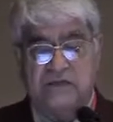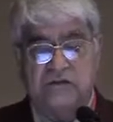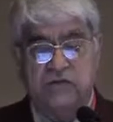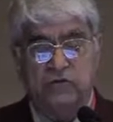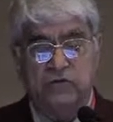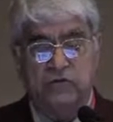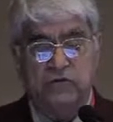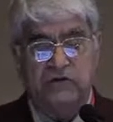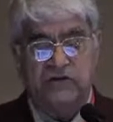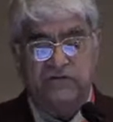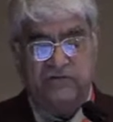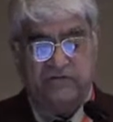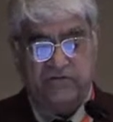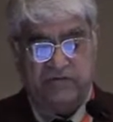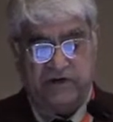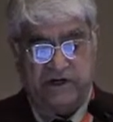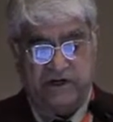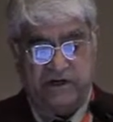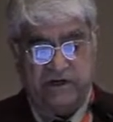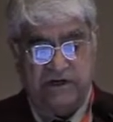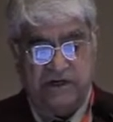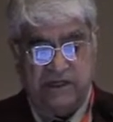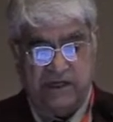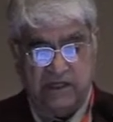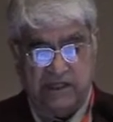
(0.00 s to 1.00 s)
two
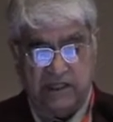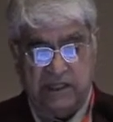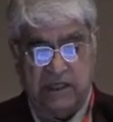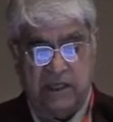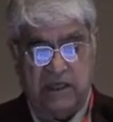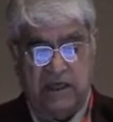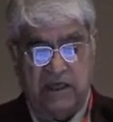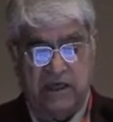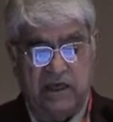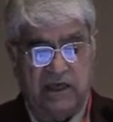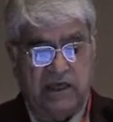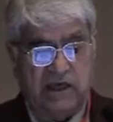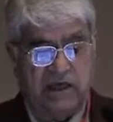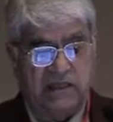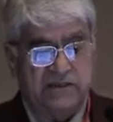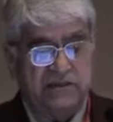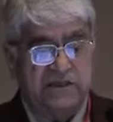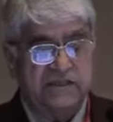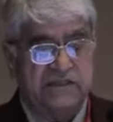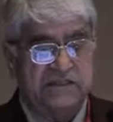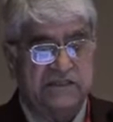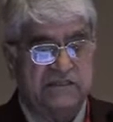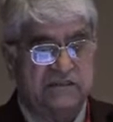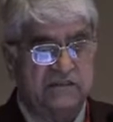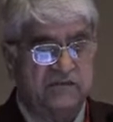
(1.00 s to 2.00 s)
different. And
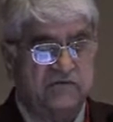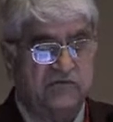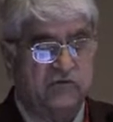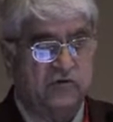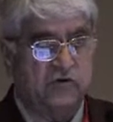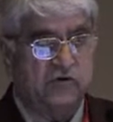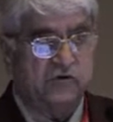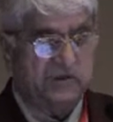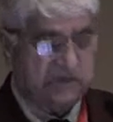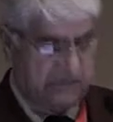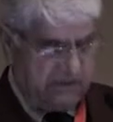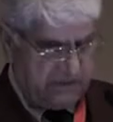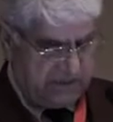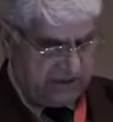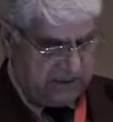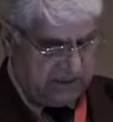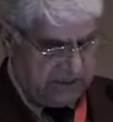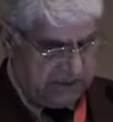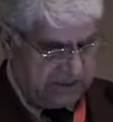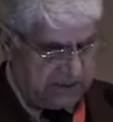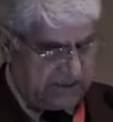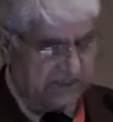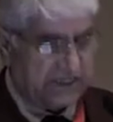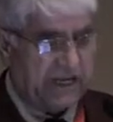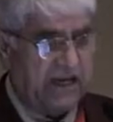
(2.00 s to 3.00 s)
this is, of course,
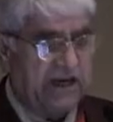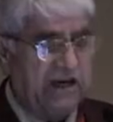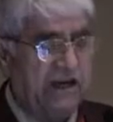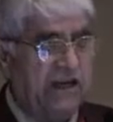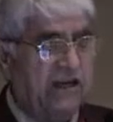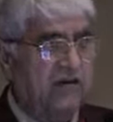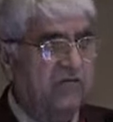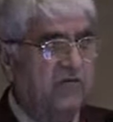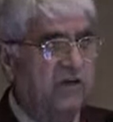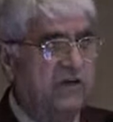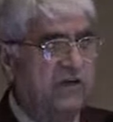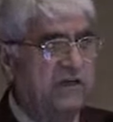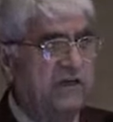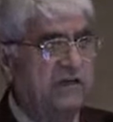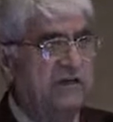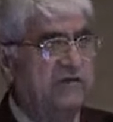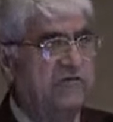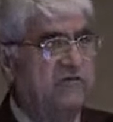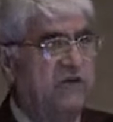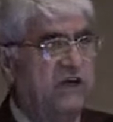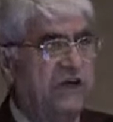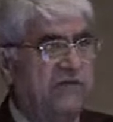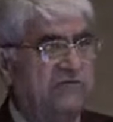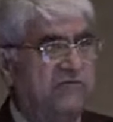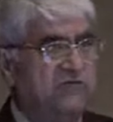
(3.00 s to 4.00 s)
a staining we did.
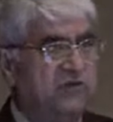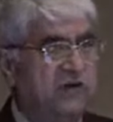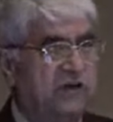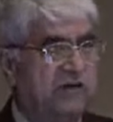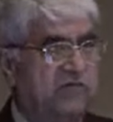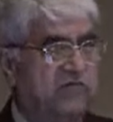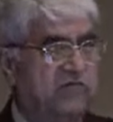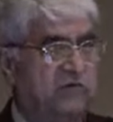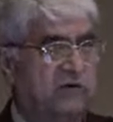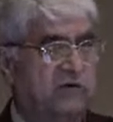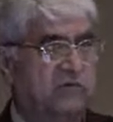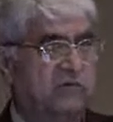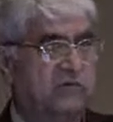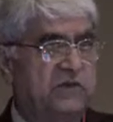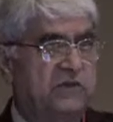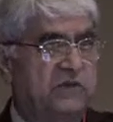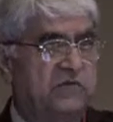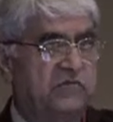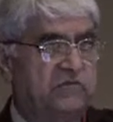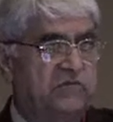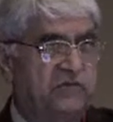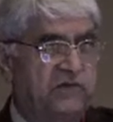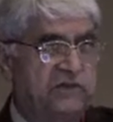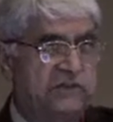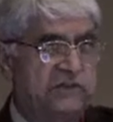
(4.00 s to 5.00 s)
We have to confirm
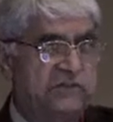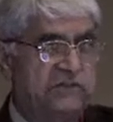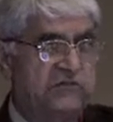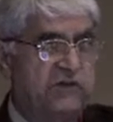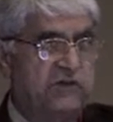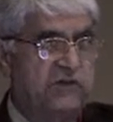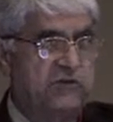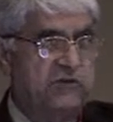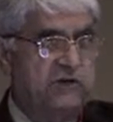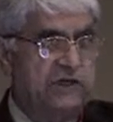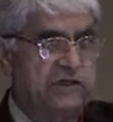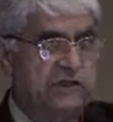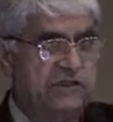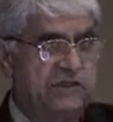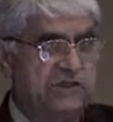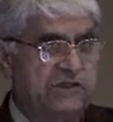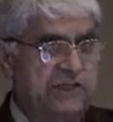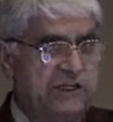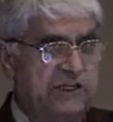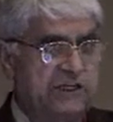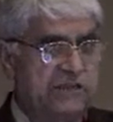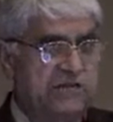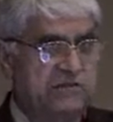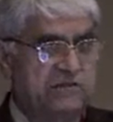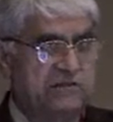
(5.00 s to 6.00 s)
that first we look at the
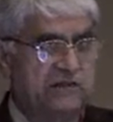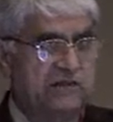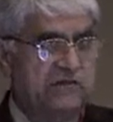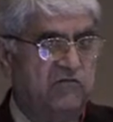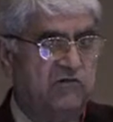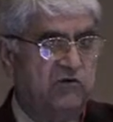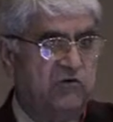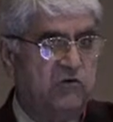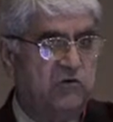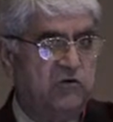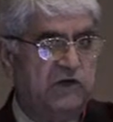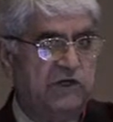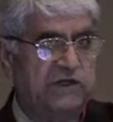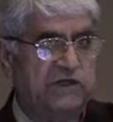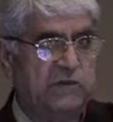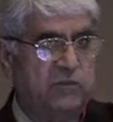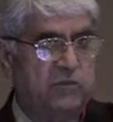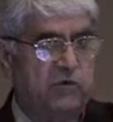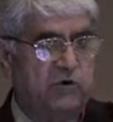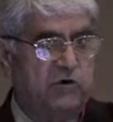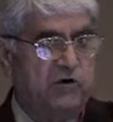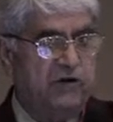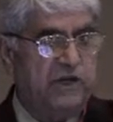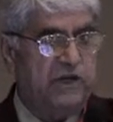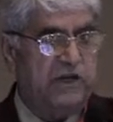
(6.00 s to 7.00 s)
genes, then we look at the
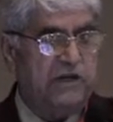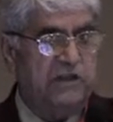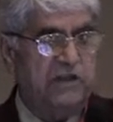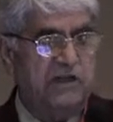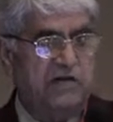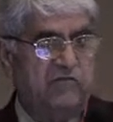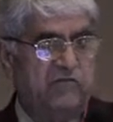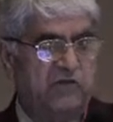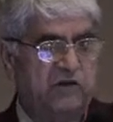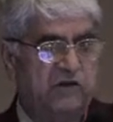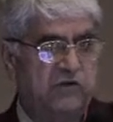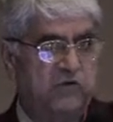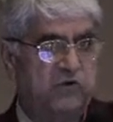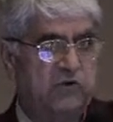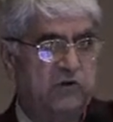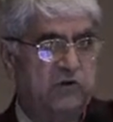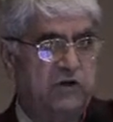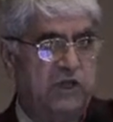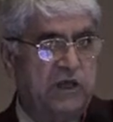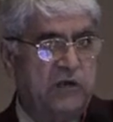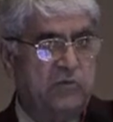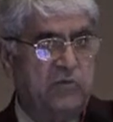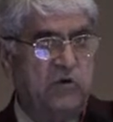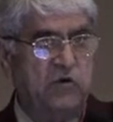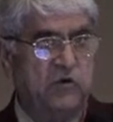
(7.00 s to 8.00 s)
protein, then we do an
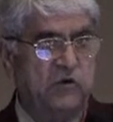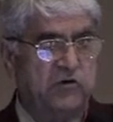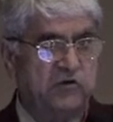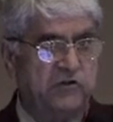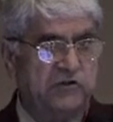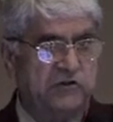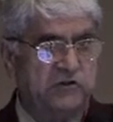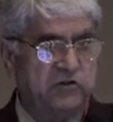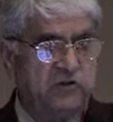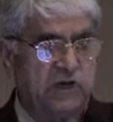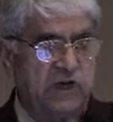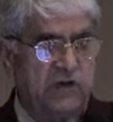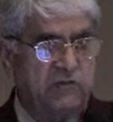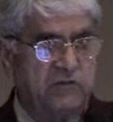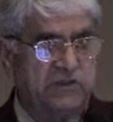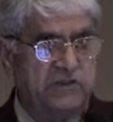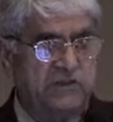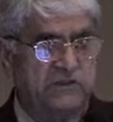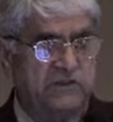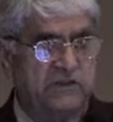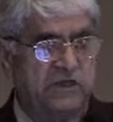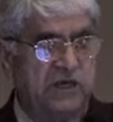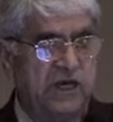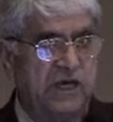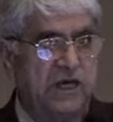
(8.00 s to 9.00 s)

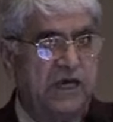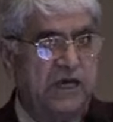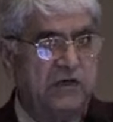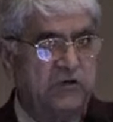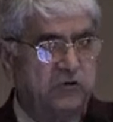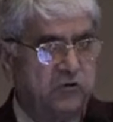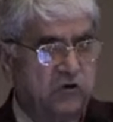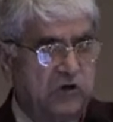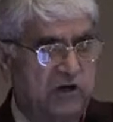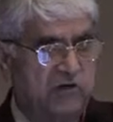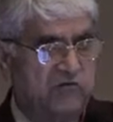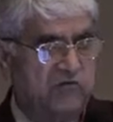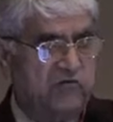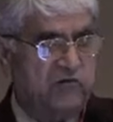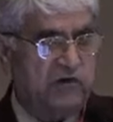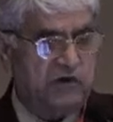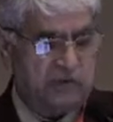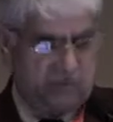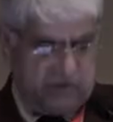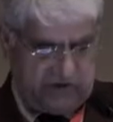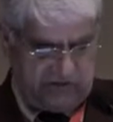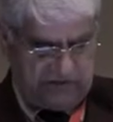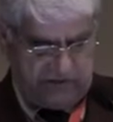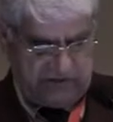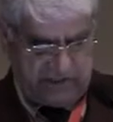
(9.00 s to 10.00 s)
immunohistochemistry to confirm
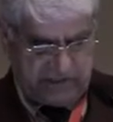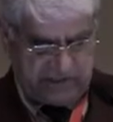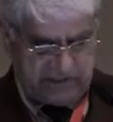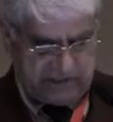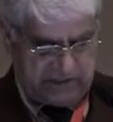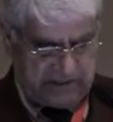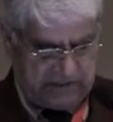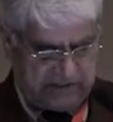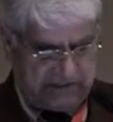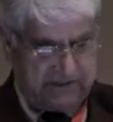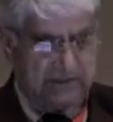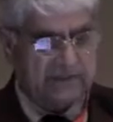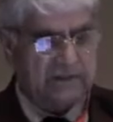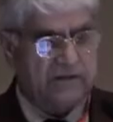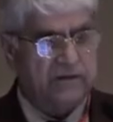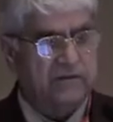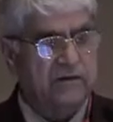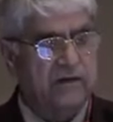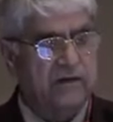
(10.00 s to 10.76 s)
our results.